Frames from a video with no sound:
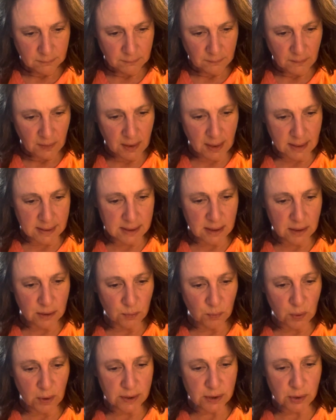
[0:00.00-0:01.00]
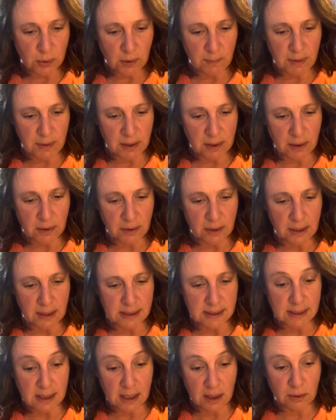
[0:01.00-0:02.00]
Yeah, it's in the woods. Creamy coconut,
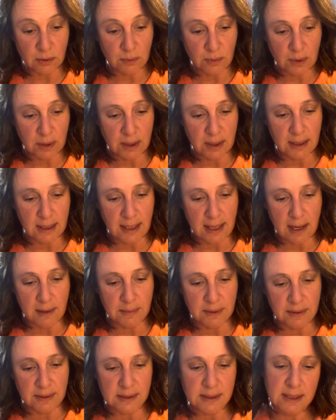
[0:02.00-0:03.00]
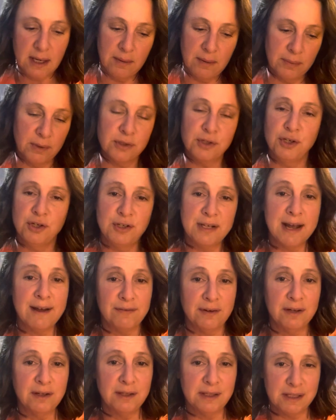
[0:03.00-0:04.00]
sandalwood, and amethyst amber. So you
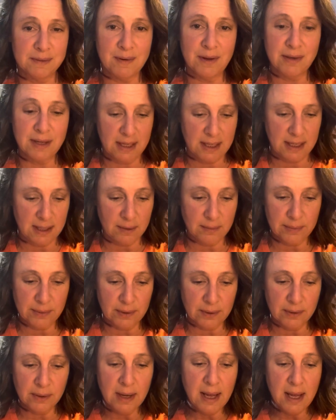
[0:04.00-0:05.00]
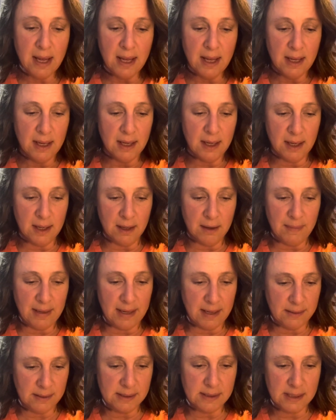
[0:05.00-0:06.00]
definitely smell that amber. Um,
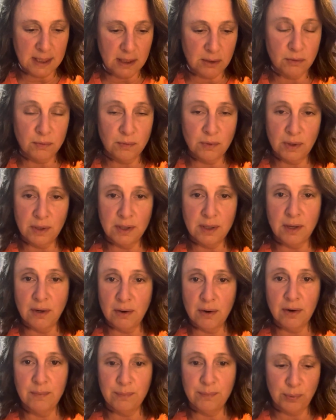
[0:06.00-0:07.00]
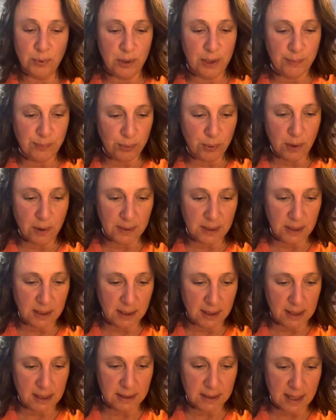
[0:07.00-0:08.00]
and the sandalwood are pretty
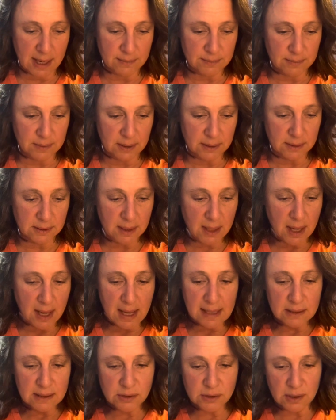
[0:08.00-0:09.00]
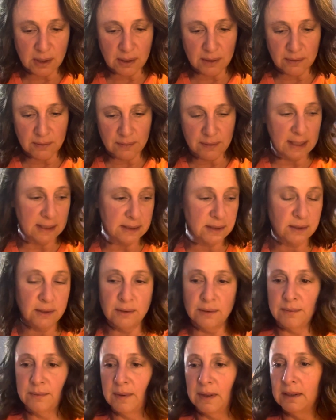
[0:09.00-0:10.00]
prominent in that one. So that's a
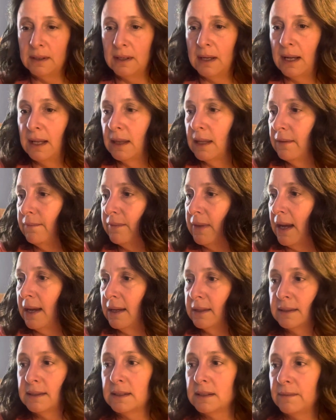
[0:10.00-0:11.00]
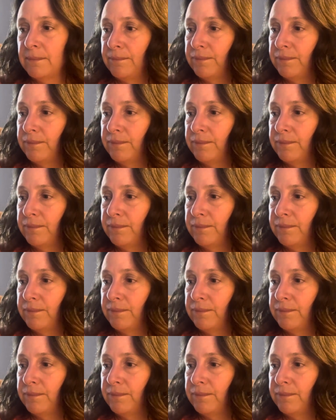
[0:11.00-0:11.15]
good one. I love that.